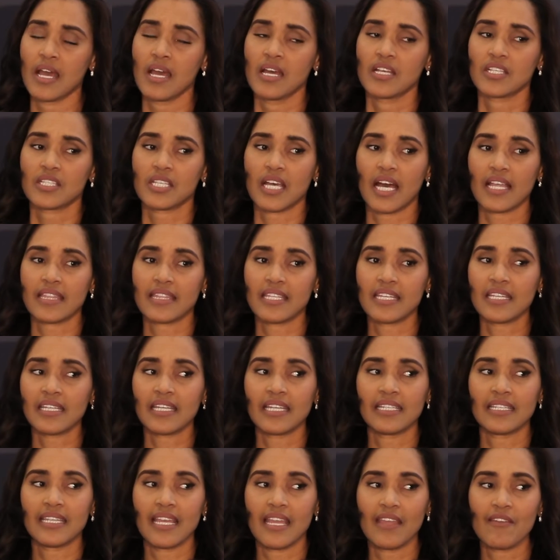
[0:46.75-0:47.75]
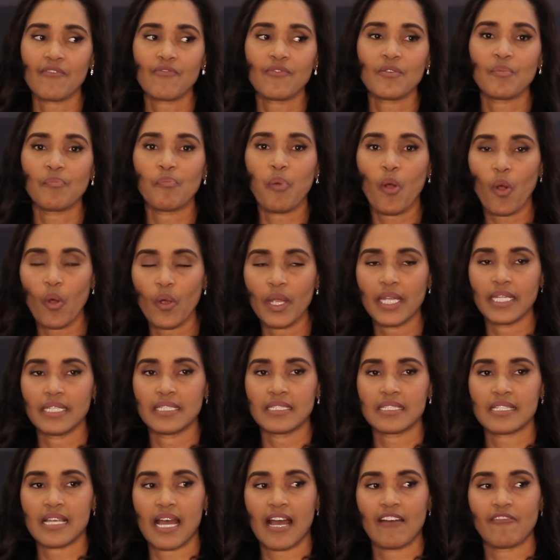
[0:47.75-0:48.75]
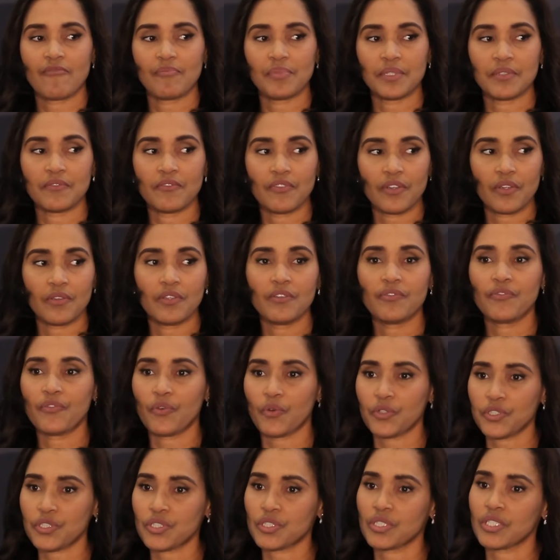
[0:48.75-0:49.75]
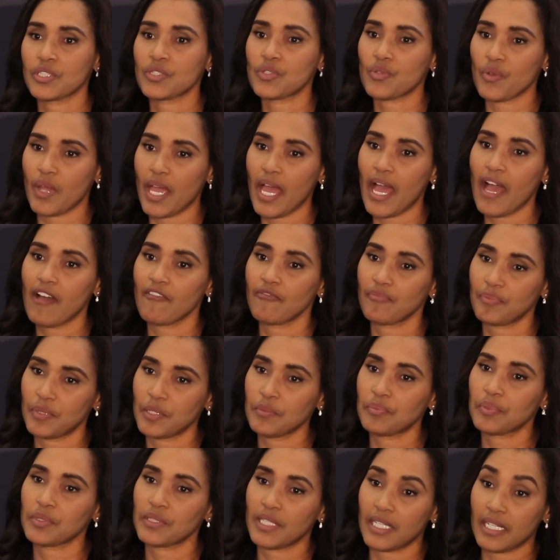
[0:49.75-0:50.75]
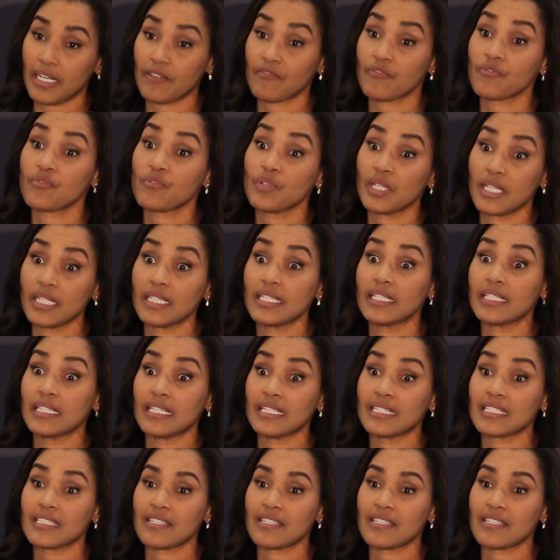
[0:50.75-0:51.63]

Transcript: So I think at every point, I've been very fortunate to have people that have really